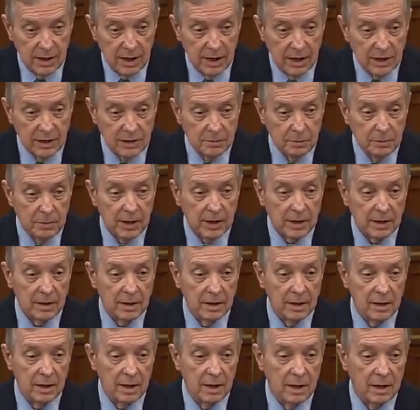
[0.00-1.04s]
and to
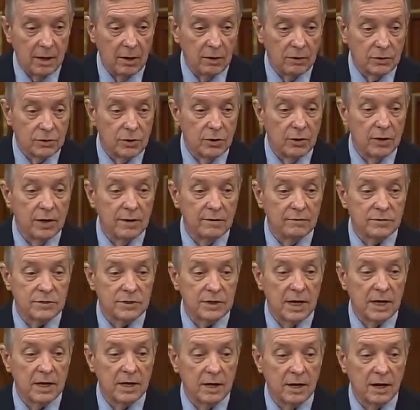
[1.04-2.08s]
pick an alternative
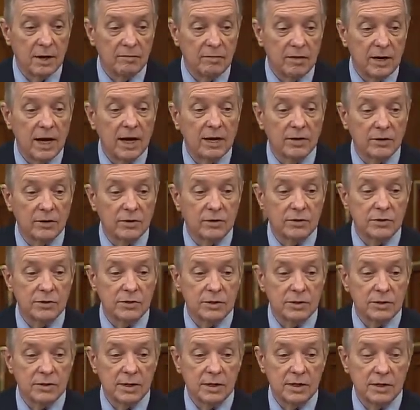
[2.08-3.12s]
set of
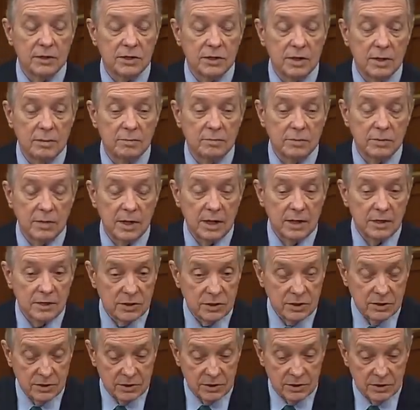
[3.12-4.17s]
electors in some
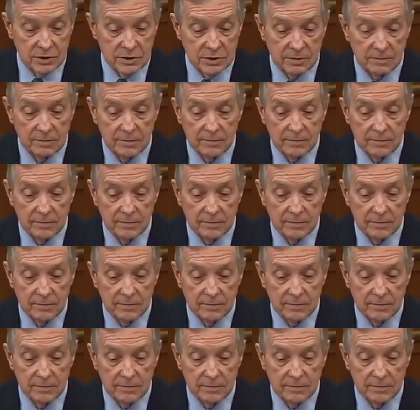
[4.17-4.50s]
instances.